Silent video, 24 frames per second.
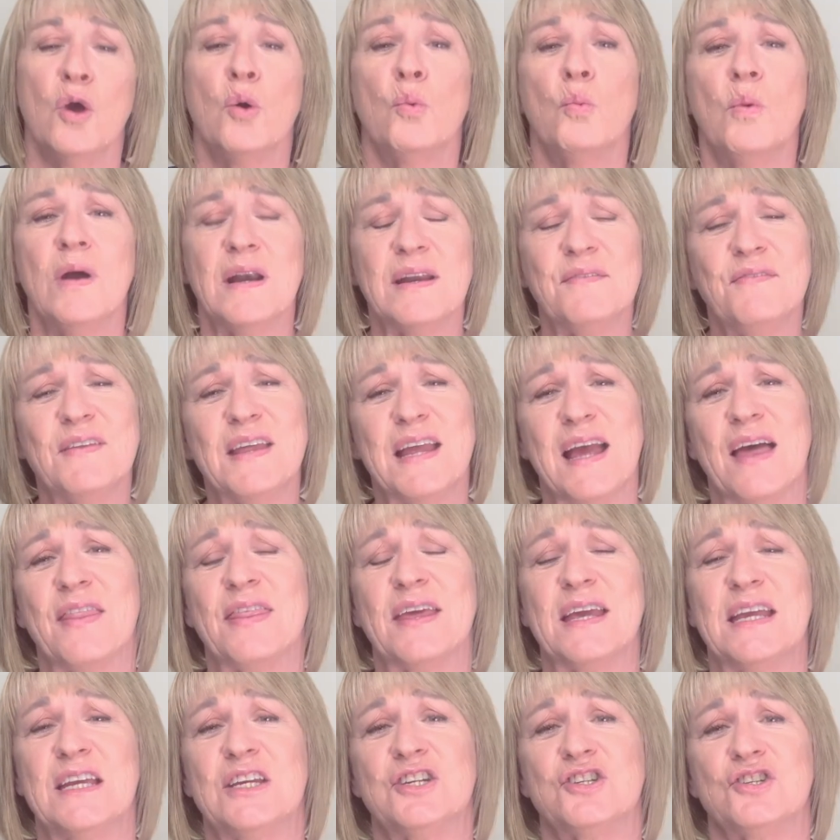One of the other
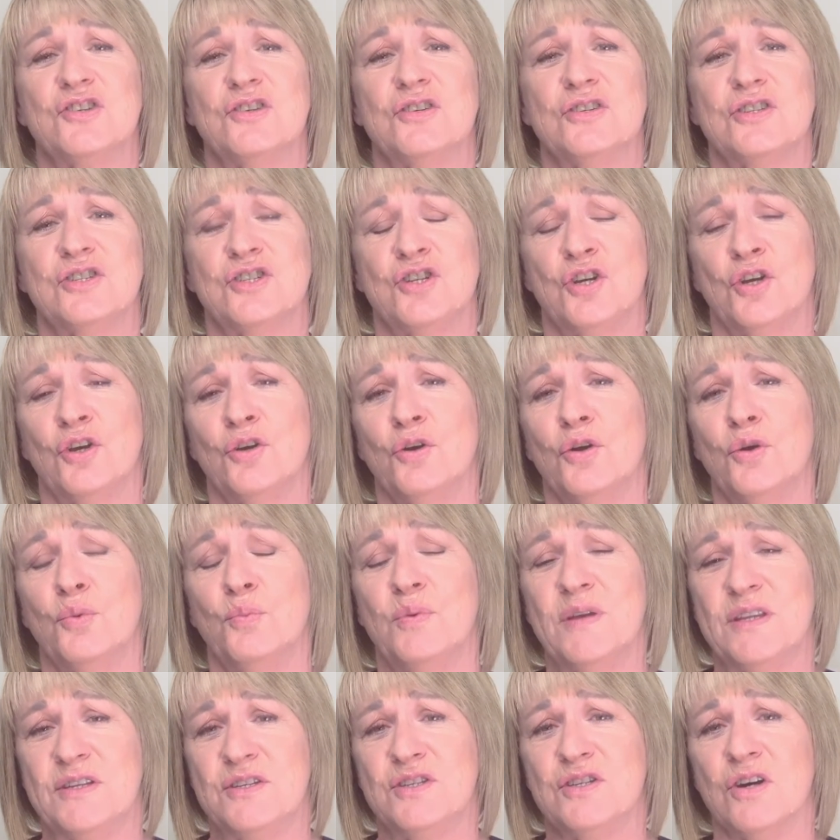issues too
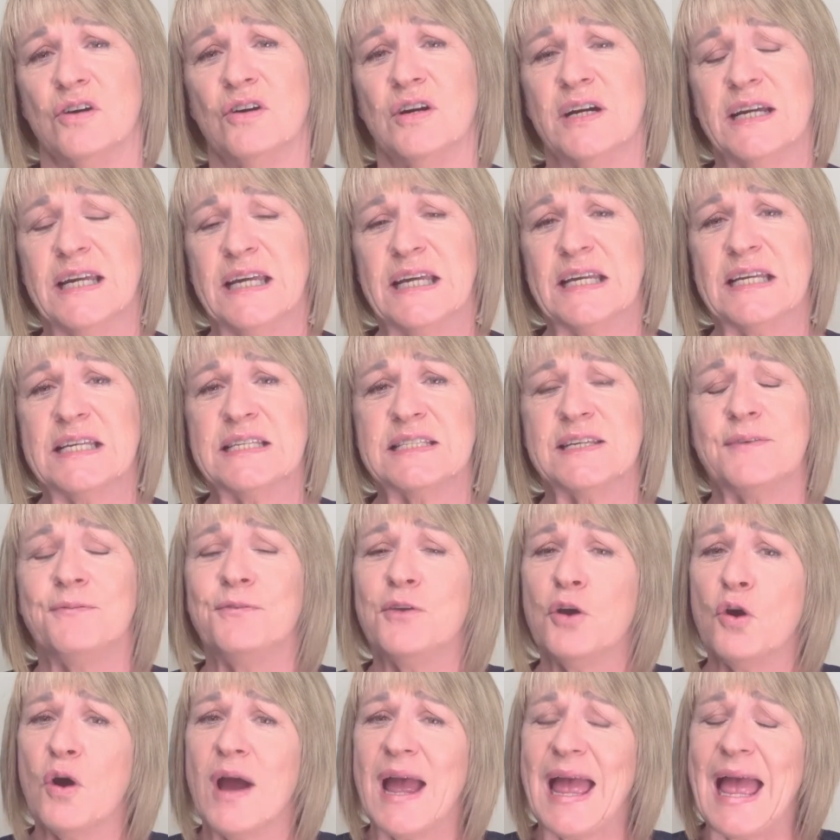with diet is if
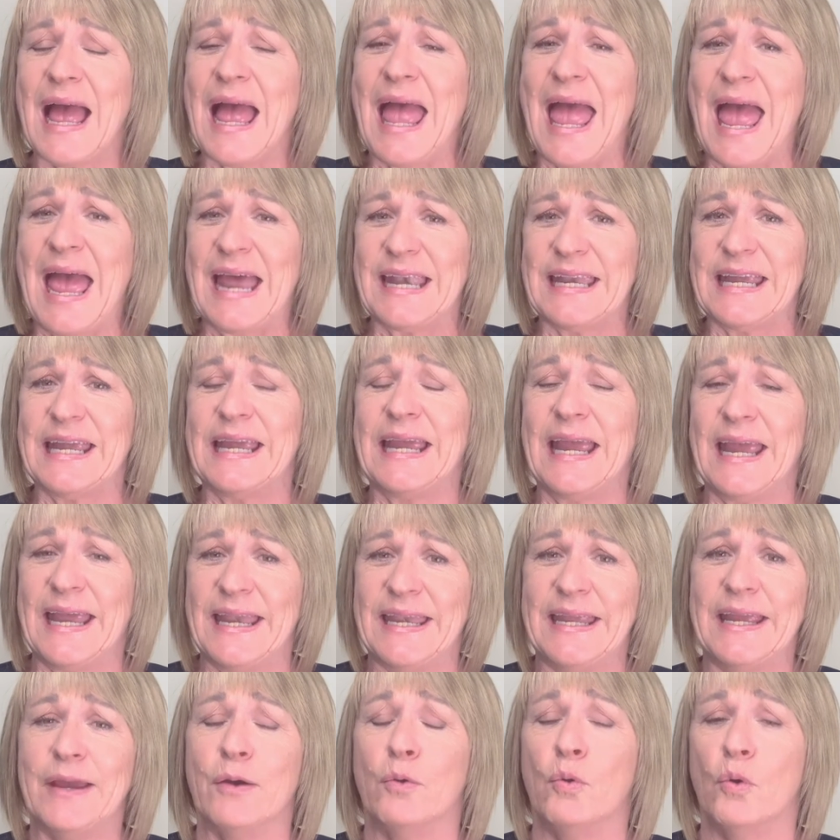you're adding
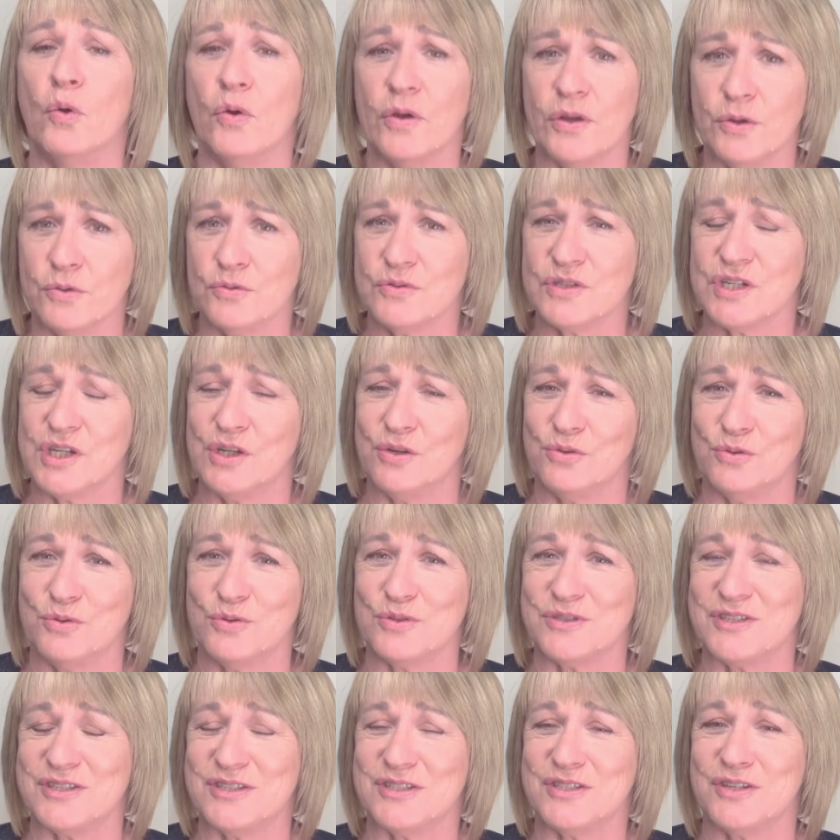any oil to your
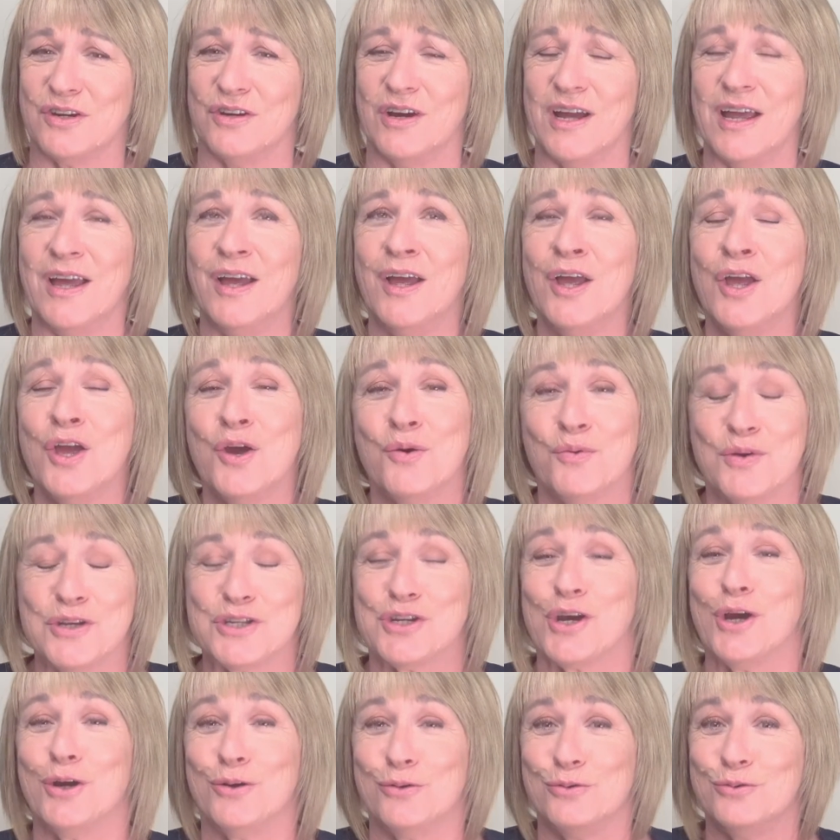horse's diet, which
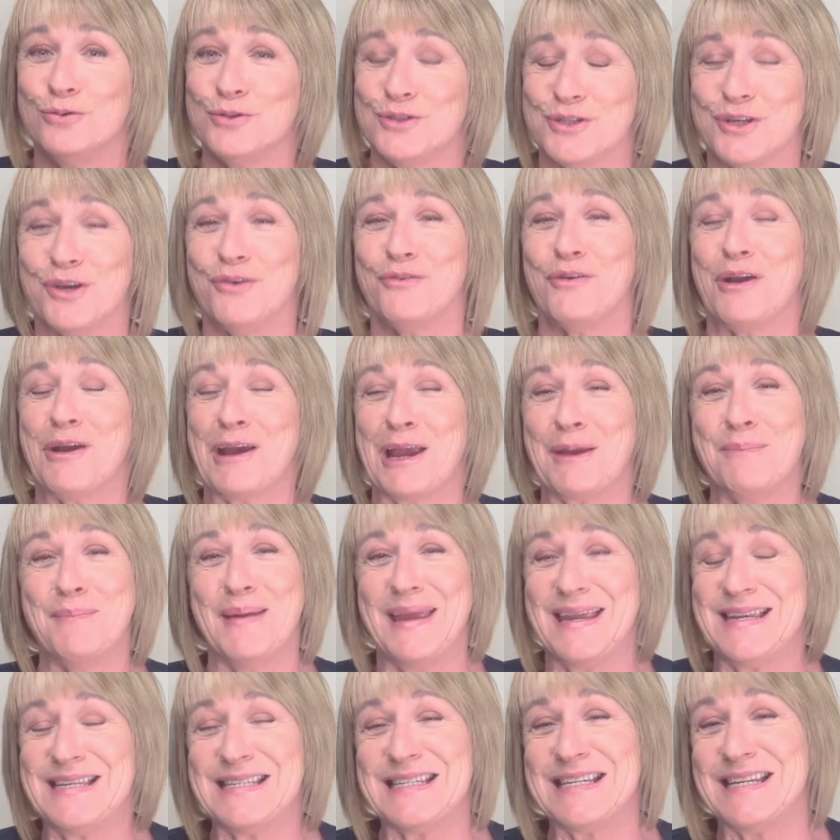I also
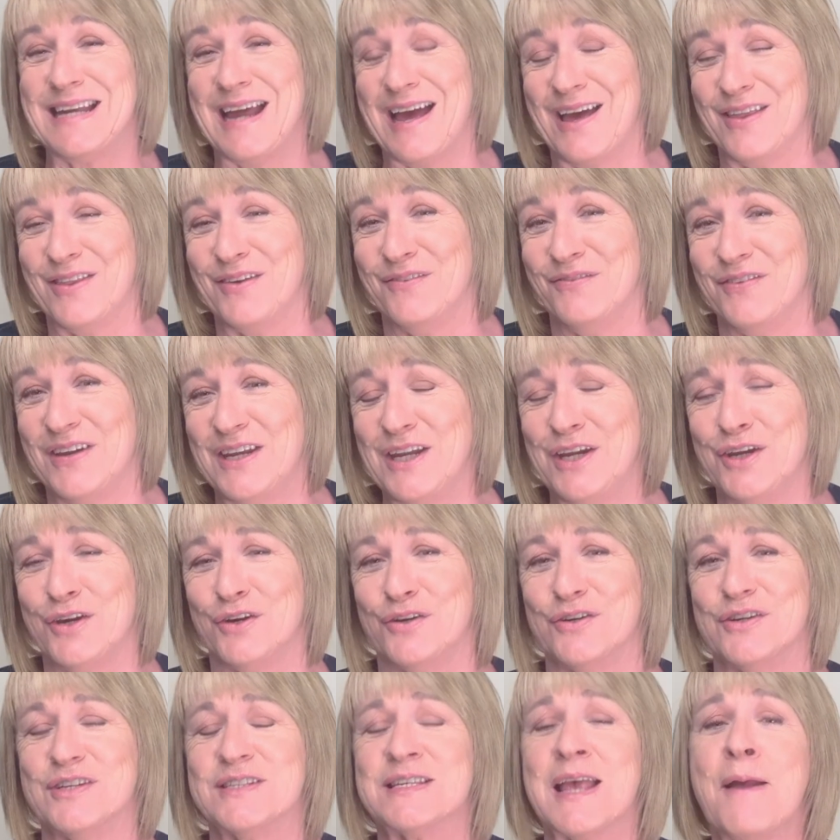recommend in other
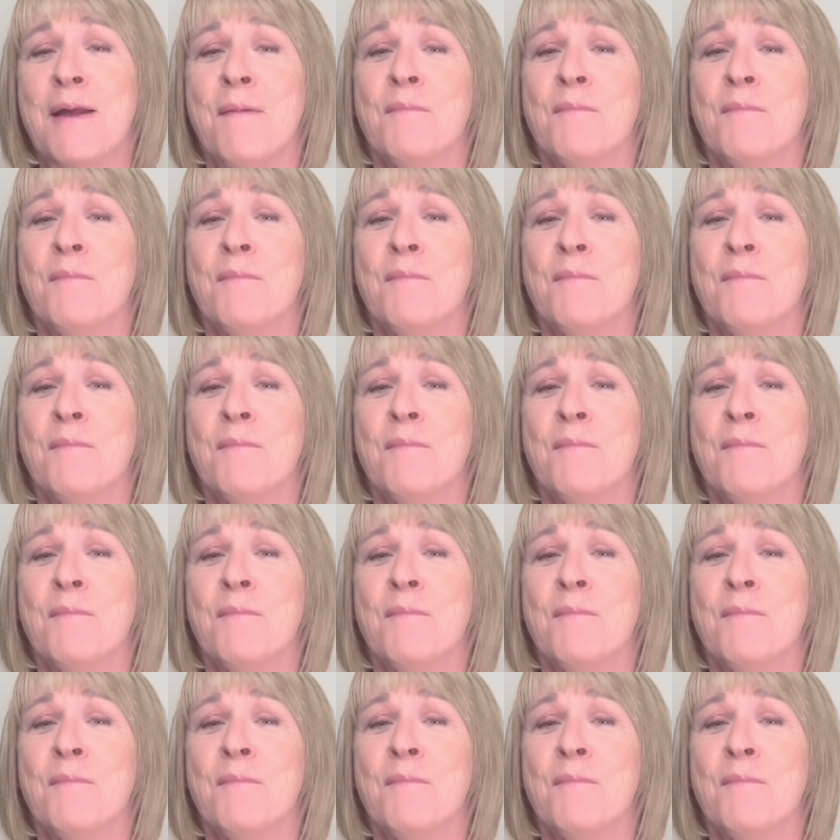videos,